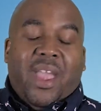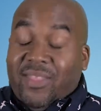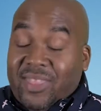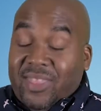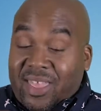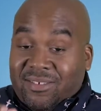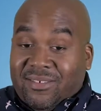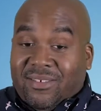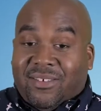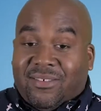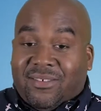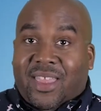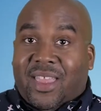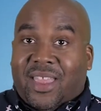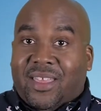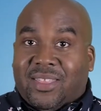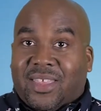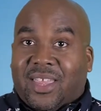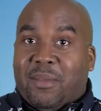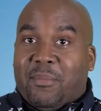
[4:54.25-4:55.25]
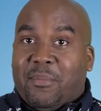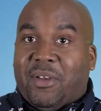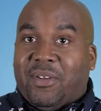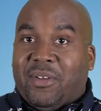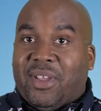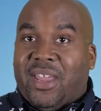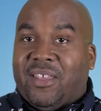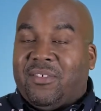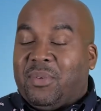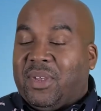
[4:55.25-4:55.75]
And that's the sad thing about
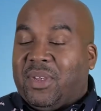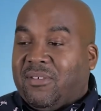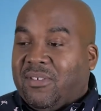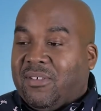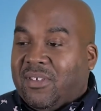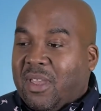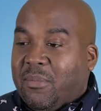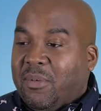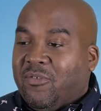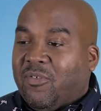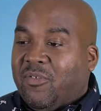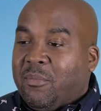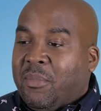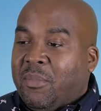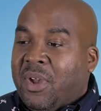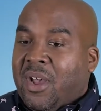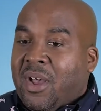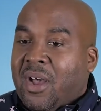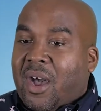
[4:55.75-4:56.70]
Cats, because it's coming from